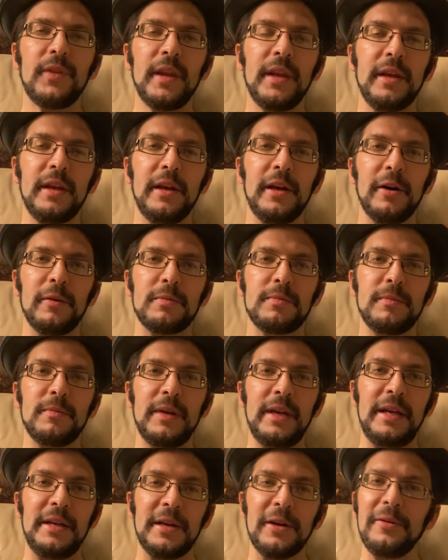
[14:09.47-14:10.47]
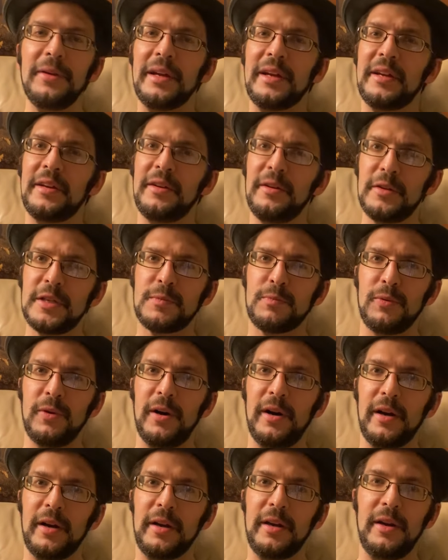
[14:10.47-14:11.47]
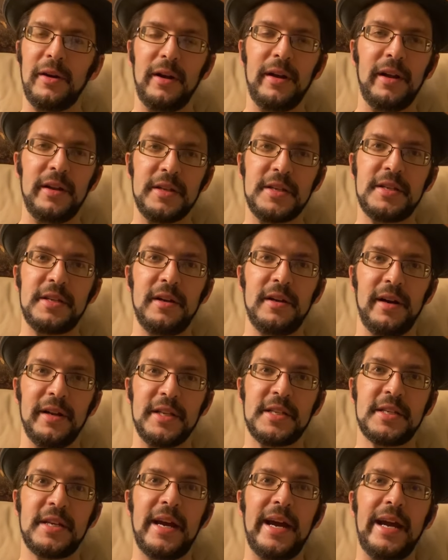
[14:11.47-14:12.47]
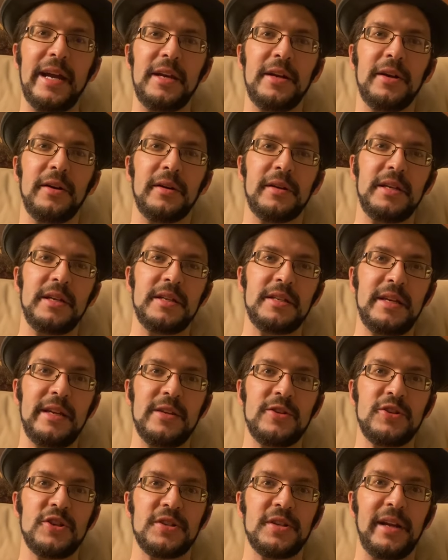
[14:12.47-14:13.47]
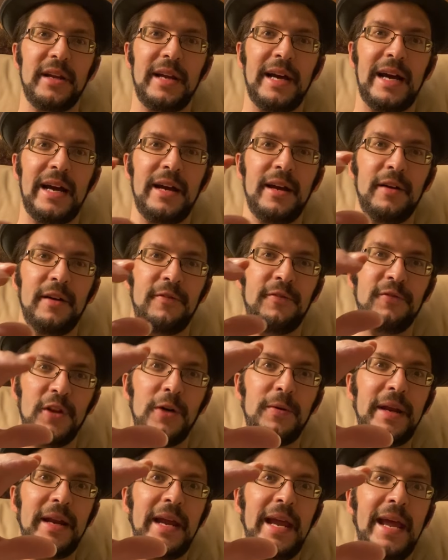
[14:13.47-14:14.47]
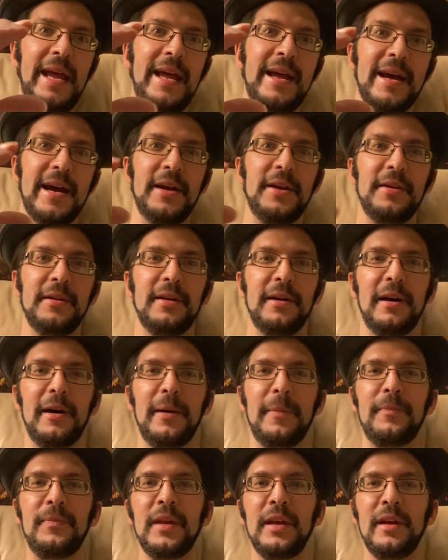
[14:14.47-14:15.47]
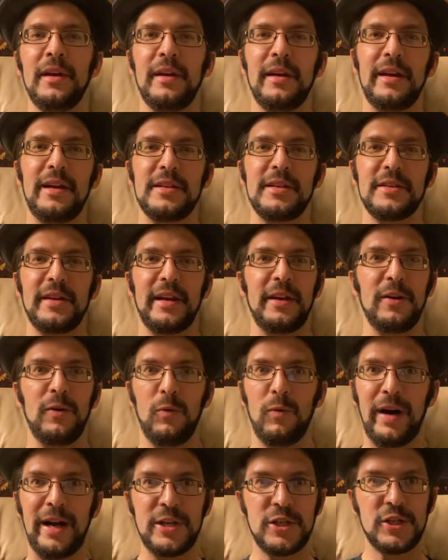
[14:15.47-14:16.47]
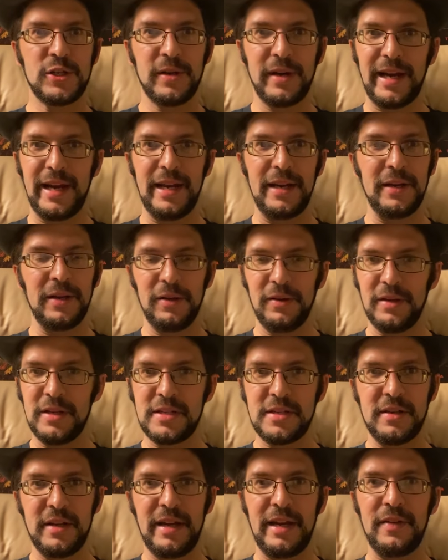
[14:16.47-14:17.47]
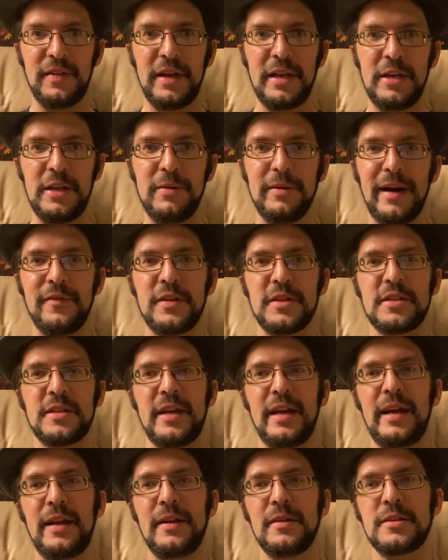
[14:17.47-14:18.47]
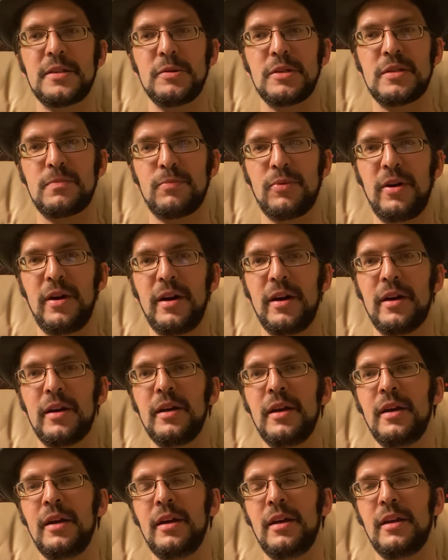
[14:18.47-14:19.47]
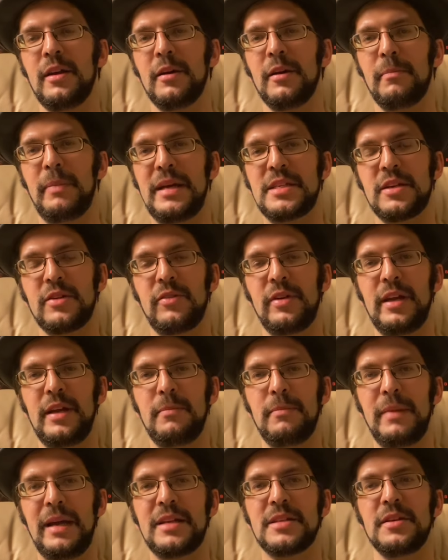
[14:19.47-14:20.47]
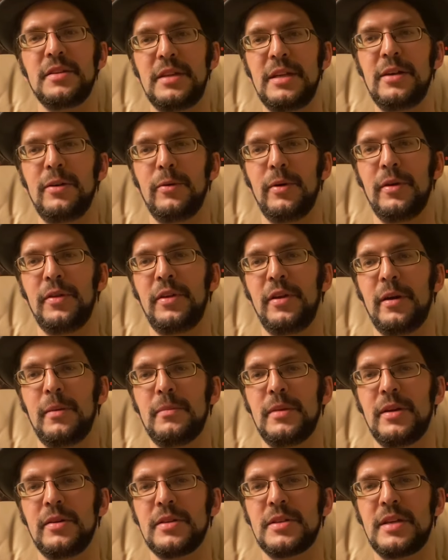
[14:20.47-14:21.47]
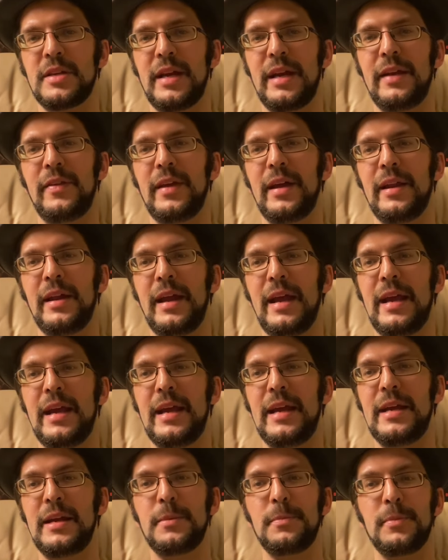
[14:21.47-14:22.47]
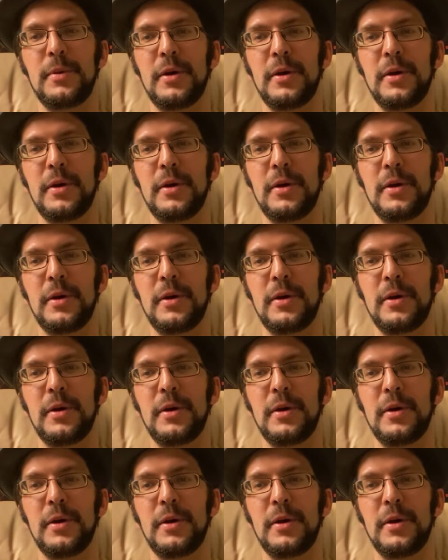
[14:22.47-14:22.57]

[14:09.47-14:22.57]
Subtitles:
he nearly kills Sprug, on sight, because he sees just a floating head. And he's like, why should I, listen to anything you have to say? And so Sprug, basically makes a deal with him, saying that, hey,